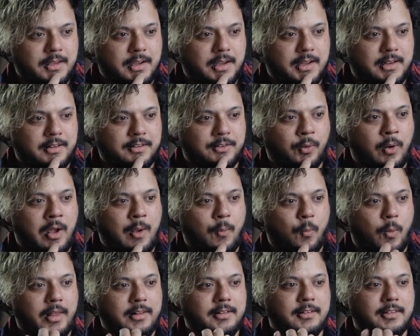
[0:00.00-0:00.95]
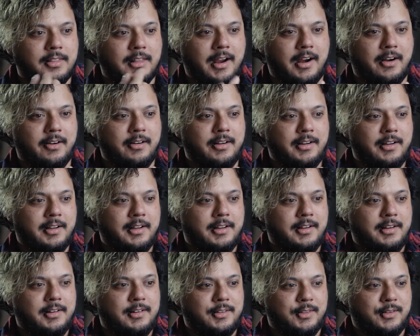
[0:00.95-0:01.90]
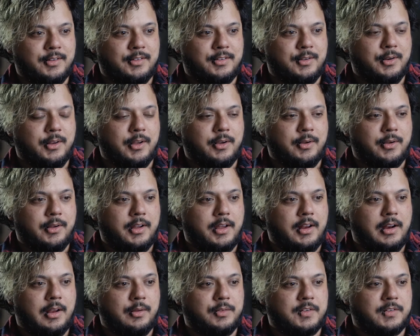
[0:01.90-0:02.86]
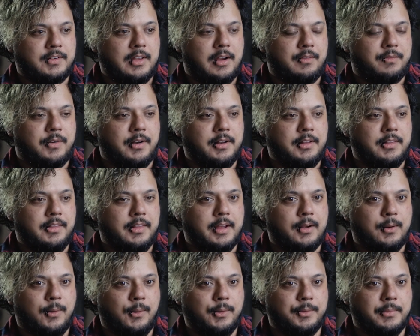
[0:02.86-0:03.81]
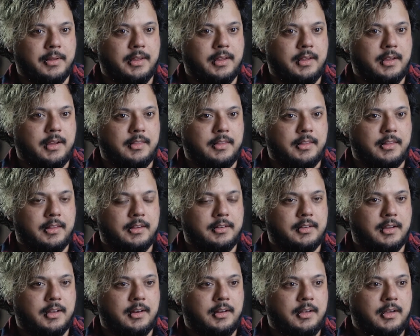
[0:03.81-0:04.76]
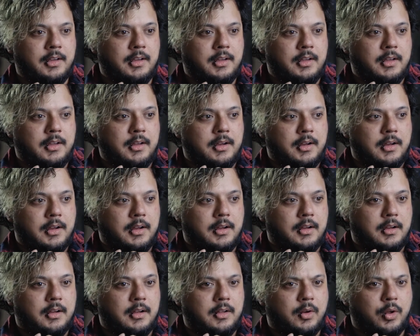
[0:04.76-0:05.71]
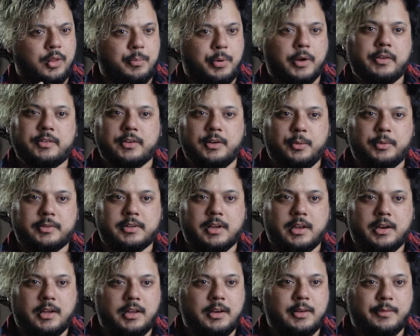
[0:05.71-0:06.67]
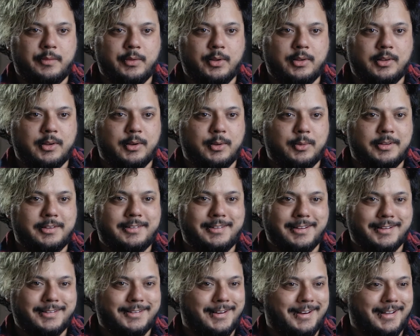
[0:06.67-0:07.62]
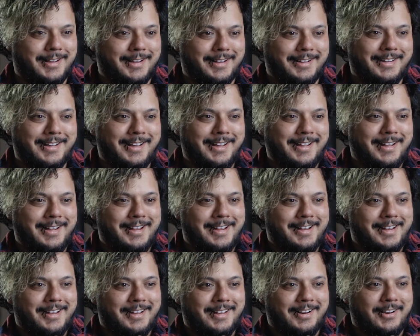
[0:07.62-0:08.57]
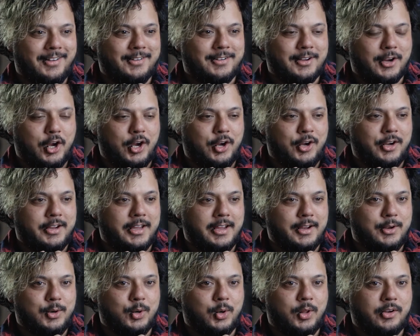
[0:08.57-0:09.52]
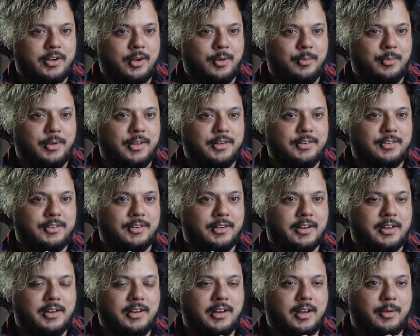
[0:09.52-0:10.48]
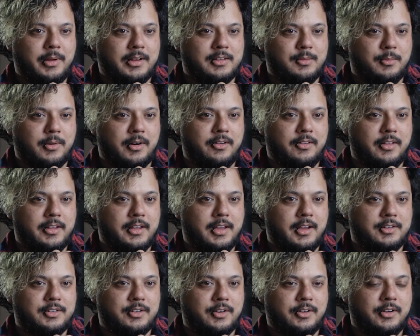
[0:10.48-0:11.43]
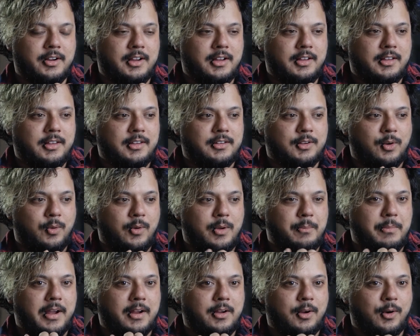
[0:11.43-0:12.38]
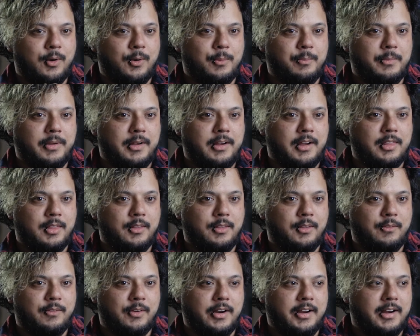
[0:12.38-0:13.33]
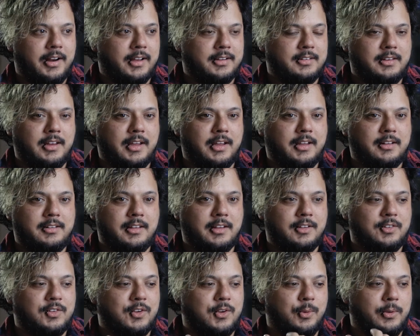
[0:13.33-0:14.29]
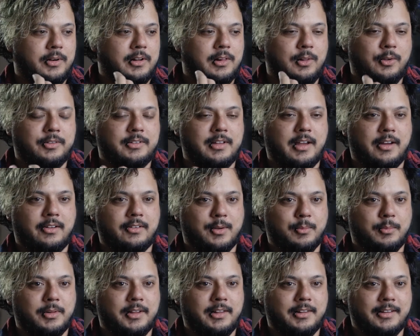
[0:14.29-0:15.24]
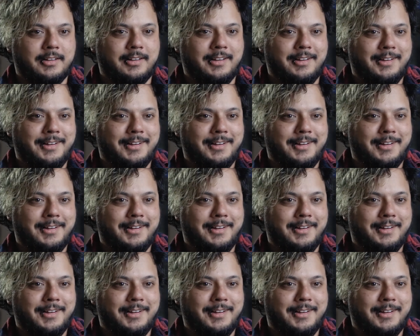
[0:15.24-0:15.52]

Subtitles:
And so I went there to the studio, and I was just out front, and they called me, and then they said, the person who was going to interview you is sick today. And I was like, oh, okay, cool, I'll come. And she's like, can you come back tomorrow? I'm like, yeah, sure. So I went back home, and the very next day, THQ had closed down completely.